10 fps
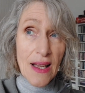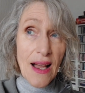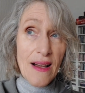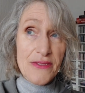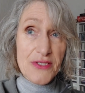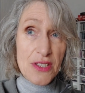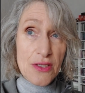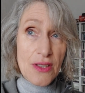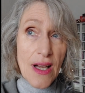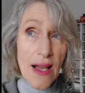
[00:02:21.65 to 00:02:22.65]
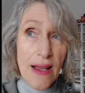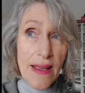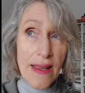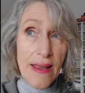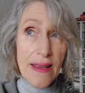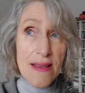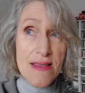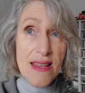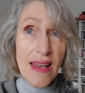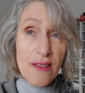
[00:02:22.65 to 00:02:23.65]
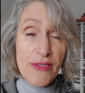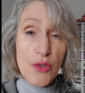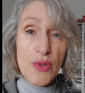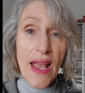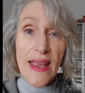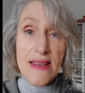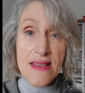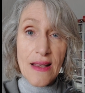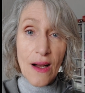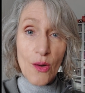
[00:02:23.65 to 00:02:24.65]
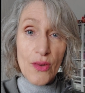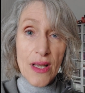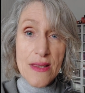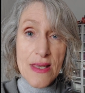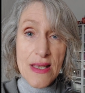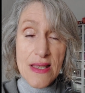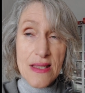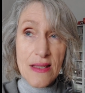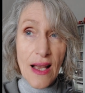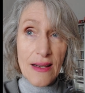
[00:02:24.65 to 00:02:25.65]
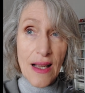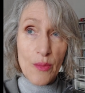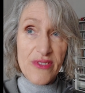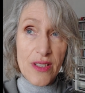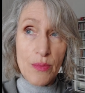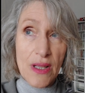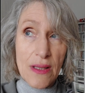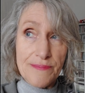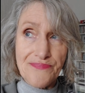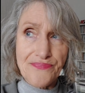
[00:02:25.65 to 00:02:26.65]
after I stayed a few days now in this uncomfortable